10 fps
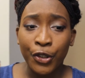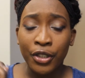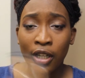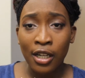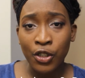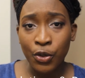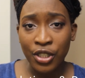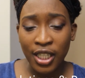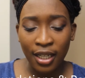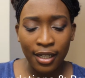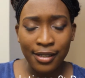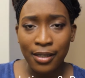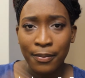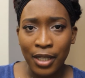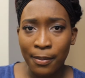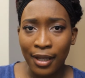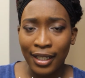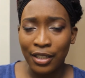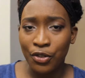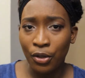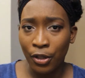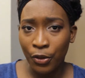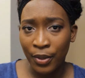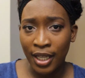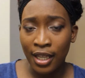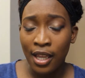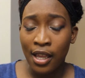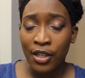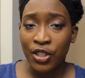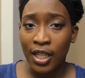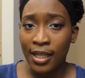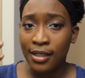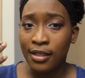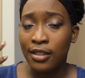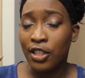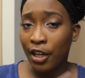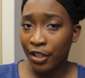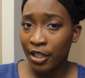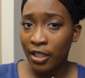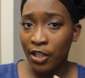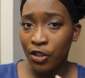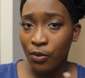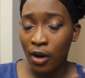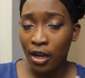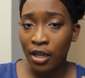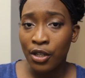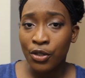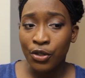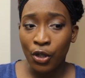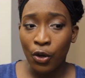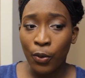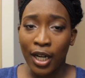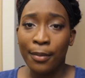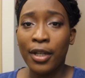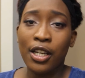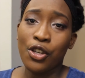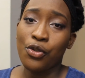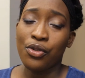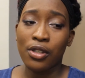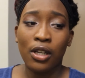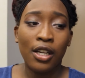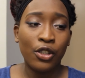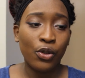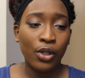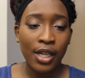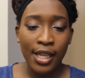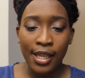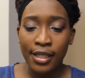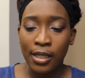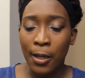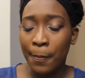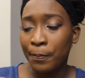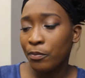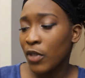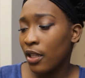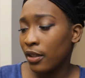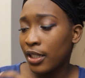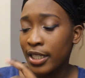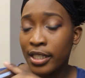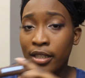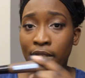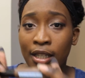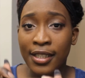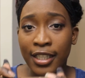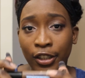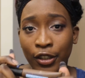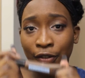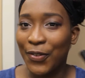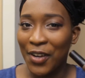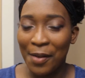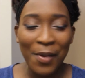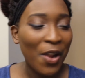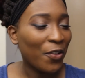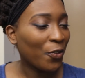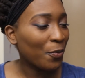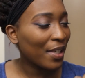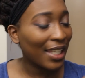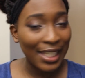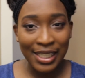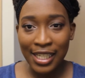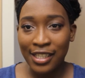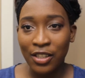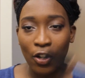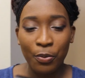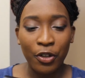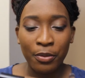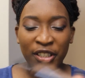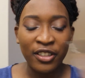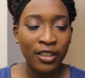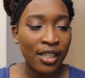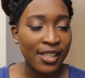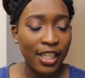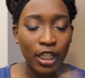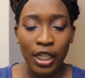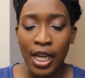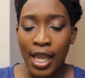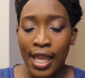Your contour shade needs to be about like 2 to 3 shades darker than you are. So what I'm gonna use to contour is this concealer from Ruby Kisses. It's called Pure Mineral Concealer.